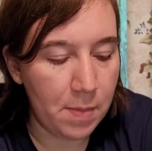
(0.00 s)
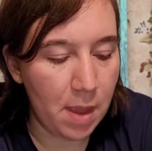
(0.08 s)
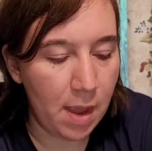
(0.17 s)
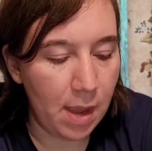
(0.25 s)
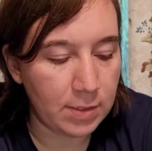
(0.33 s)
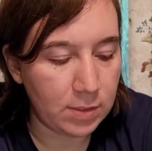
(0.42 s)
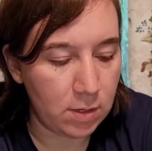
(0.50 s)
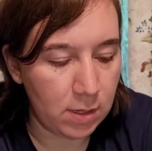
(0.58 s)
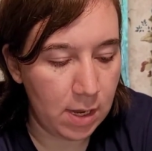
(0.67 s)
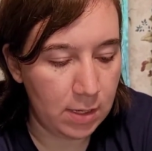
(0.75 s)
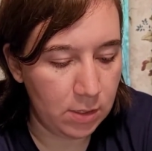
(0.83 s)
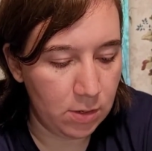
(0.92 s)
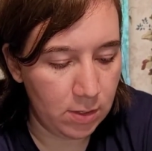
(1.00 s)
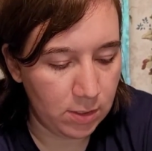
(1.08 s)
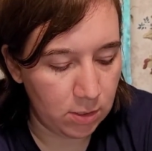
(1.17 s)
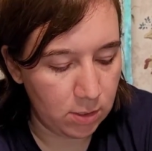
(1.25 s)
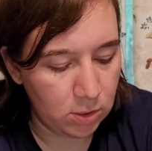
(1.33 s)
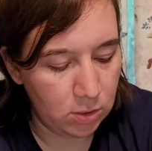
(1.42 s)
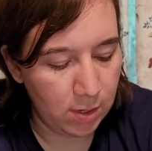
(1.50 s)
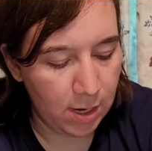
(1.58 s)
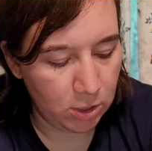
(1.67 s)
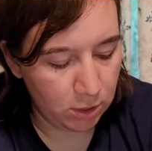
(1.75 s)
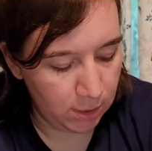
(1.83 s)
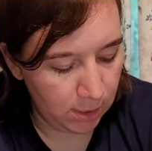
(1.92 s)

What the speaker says: as long as you actually